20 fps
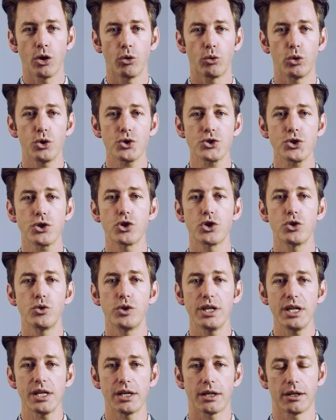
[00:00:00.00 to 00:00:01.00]
We're also
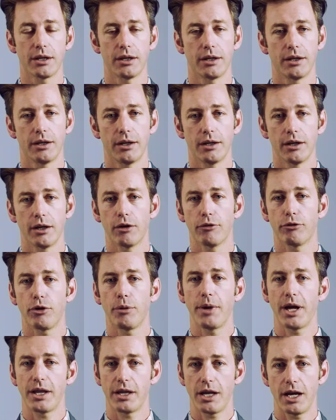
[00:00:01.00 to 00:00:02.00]
unique
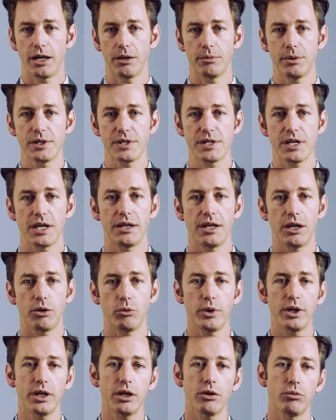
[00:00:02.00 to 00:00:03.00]
from other animals in that
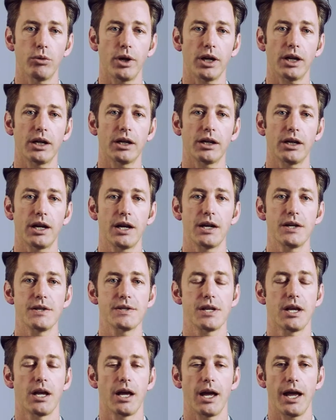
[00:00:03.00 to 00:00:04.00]
we can
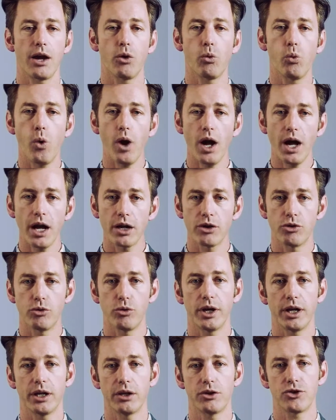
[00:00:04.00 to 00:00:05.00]
recognize a wide
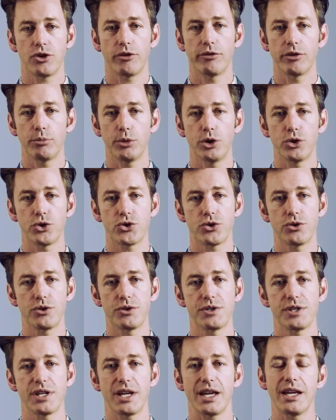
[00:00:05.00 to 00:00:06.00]
range of
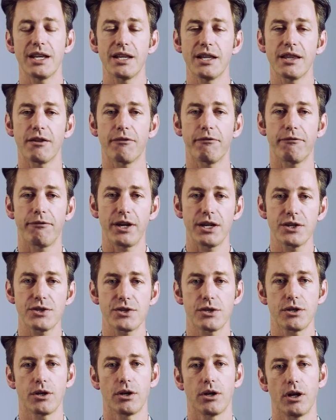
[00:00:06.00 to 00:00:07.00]
emotions in the
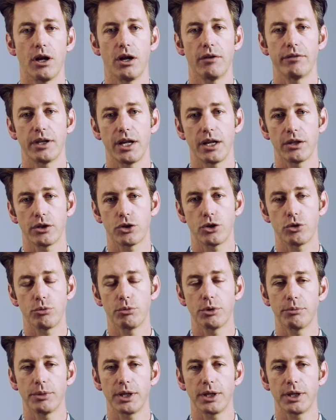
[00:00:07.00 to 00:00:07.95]
face of another human